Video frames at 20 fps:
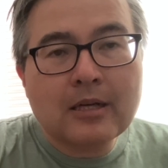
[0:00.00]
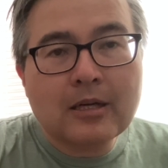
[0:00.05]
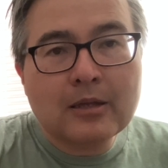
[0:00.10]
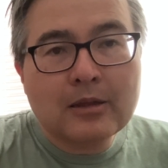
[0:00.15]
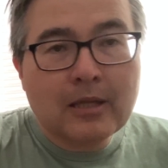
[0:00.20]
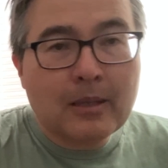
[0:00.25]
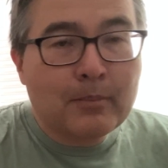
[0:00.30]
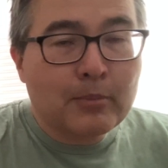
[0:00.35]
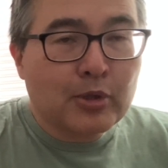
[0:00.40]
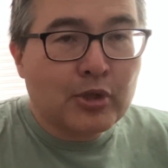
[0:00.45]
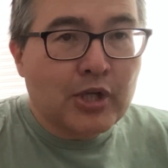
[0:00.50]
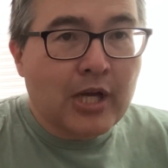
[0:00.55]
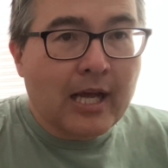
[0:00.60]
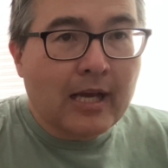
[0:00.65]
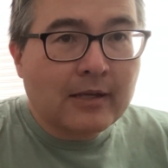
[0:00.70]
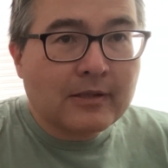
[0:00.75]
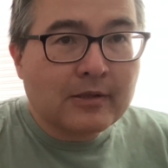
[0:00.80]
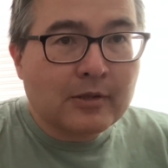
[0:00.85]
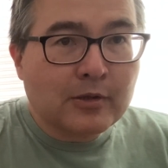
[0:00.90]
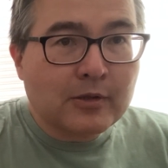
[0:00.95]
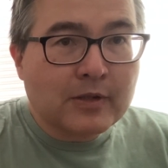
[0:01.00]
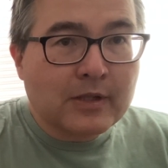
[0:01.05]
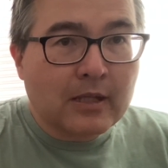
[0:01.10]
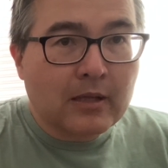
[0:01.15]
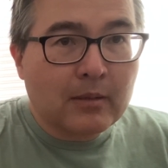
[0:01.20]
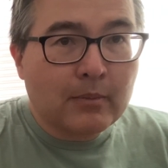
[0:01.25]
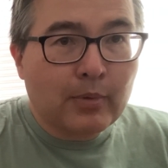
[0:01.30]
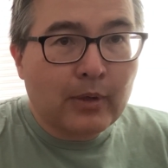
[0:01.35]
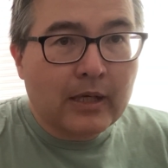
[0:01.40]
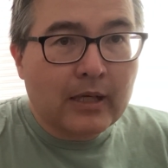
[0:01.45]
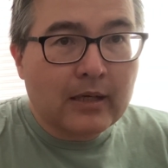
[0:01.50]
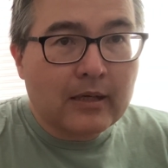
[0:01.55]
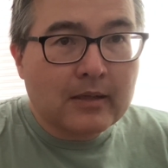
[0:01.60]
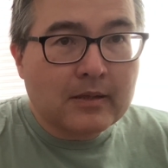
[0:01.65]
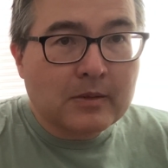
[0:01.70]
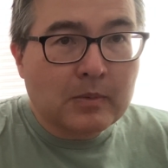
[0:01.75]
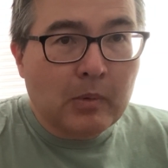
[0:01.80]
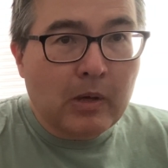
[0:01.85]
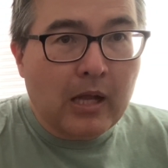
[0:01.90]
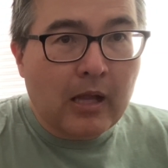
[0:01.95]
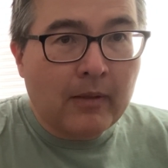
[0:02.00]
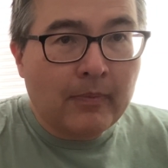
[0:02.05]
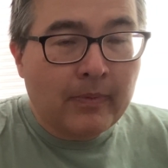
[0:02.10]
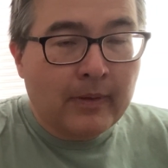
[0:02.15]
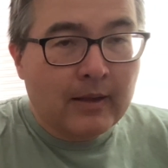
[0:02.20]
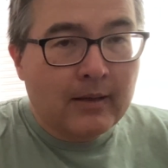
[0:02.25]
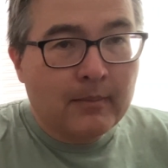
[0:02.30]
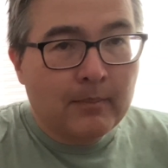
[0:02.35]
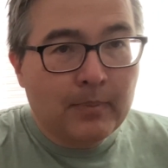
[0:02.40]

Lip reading: Lumberjacks are celebrated as well.